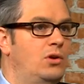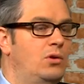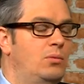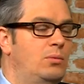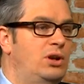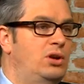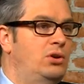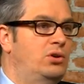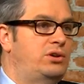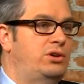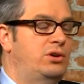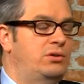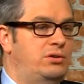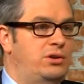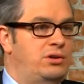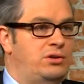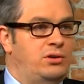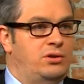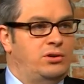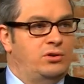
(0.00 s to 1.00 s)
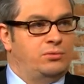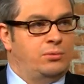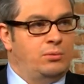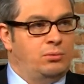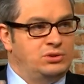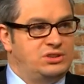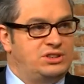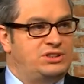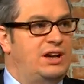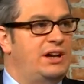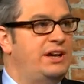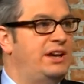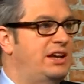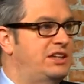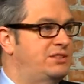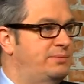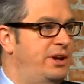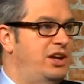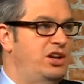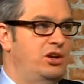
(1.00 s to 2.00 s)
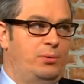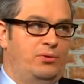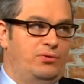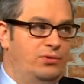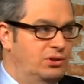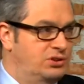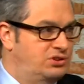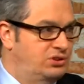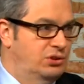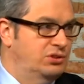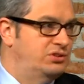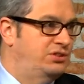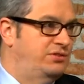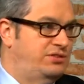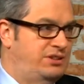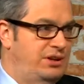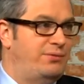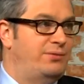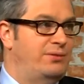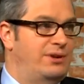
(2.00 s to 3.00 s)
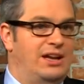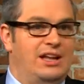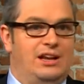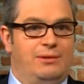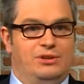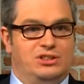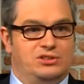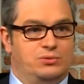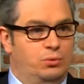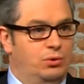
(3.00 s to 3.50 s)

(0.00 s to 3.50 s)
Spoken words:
Well, look, you know, one's diet is made up of all sorts of different elements.